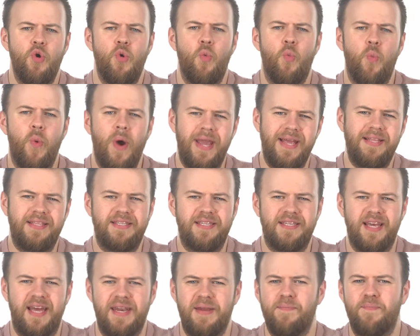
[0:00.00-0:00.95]

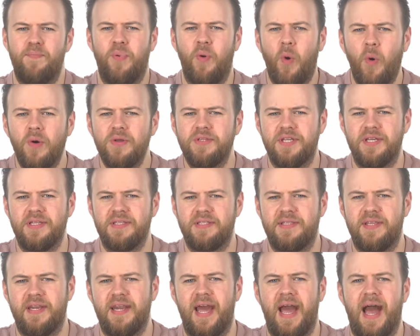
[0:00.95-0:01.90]
weight and importance
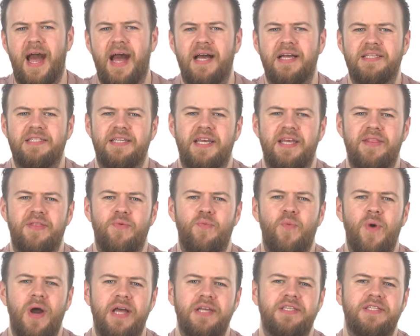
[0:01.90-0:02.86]
that it has in the
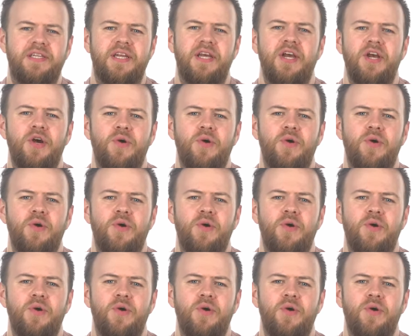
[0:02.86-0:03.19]
West,